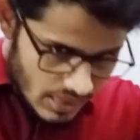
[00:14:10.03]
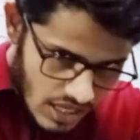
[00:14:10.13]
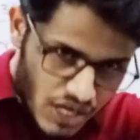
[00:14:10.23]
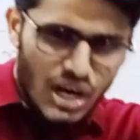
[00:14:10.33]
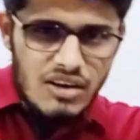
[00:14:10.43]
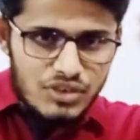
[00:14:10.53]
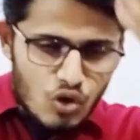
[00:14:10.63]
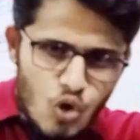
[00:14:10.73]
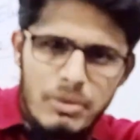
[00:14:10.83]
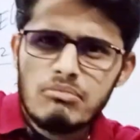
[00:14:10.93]
my hair, what
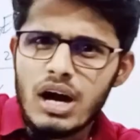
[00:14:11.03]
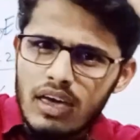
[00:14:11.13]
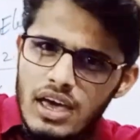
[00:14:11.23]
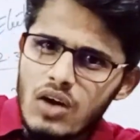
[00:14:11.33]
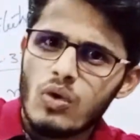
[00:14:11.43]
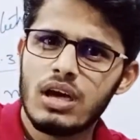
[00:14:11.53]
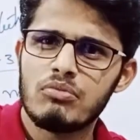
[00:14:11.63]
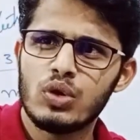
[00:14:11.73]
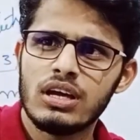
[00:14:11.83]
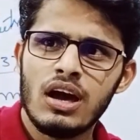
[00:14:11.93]
I'm doing, again
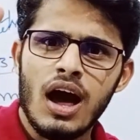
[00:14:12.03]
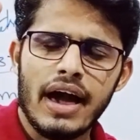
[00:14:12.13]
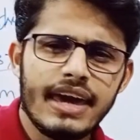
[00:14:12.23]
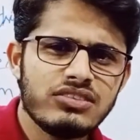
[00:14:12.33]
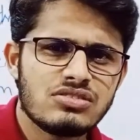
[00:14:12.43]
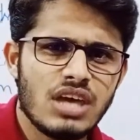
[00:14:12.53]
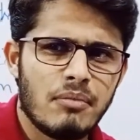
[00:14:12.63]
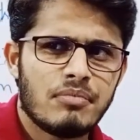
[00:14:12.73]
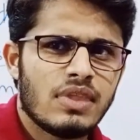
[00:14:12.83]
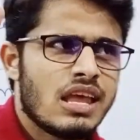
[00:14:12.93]
same. I'm bringing
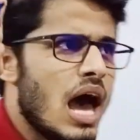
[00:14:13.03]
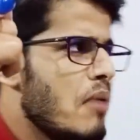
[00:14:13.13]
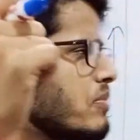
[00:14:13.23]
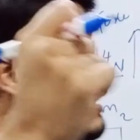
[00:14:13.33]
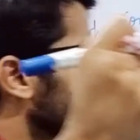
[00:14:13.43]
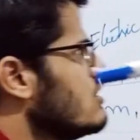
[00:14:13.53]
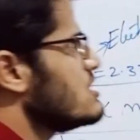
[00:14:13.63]
this comb near to